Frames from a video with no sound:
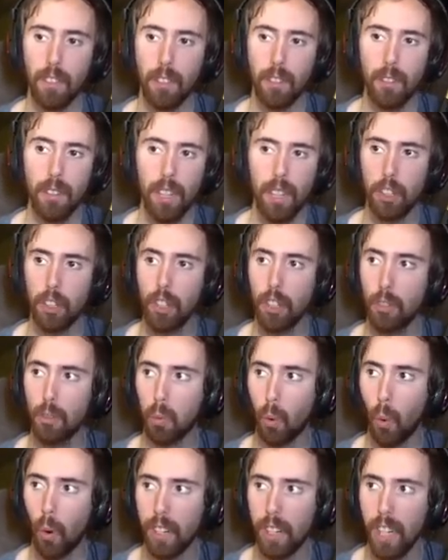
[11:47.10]
you think she's
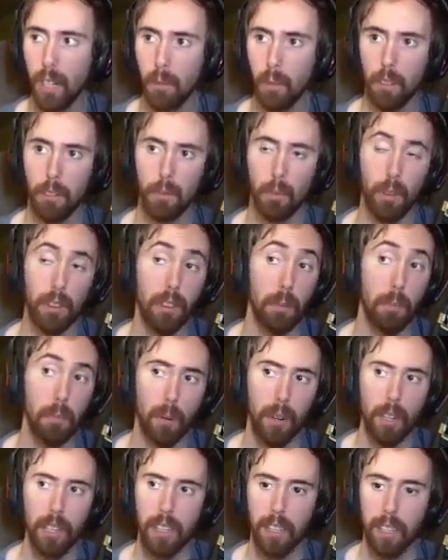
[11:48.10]
working with the
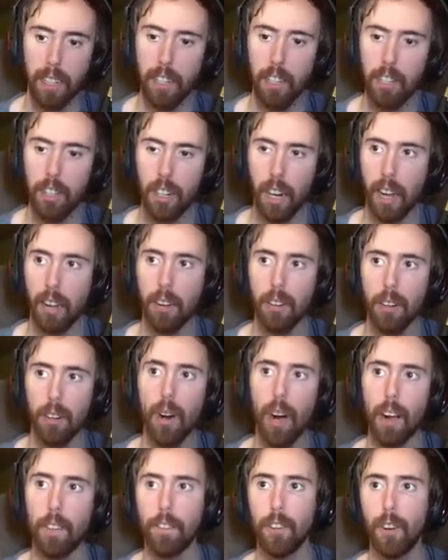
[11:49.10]
Burning Legion? I don't
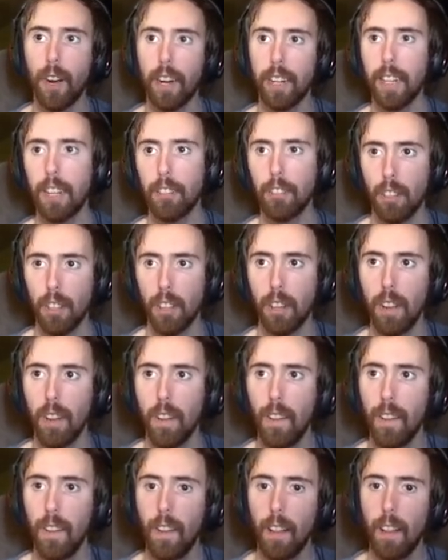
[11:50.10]
know. I feel like that's
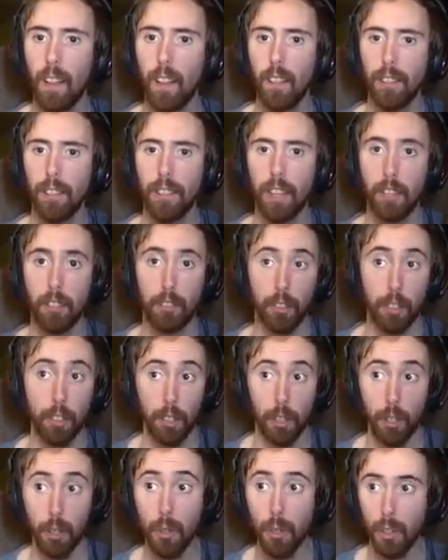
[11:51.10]
that's
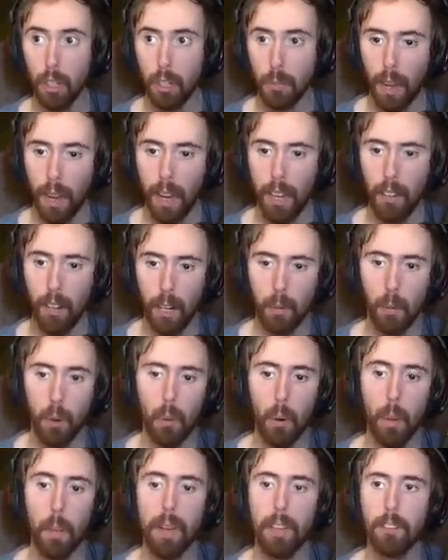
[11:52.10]
huge, man. Like,
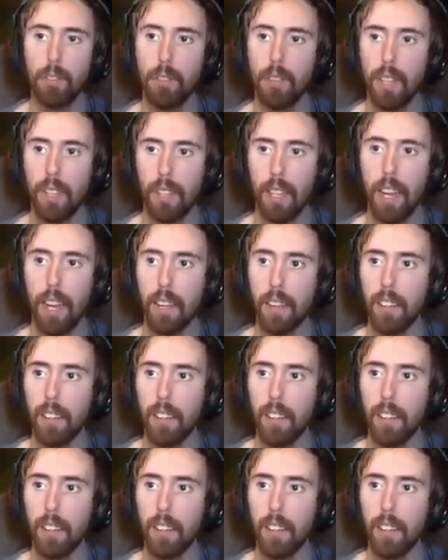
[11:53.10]
what makes you think that?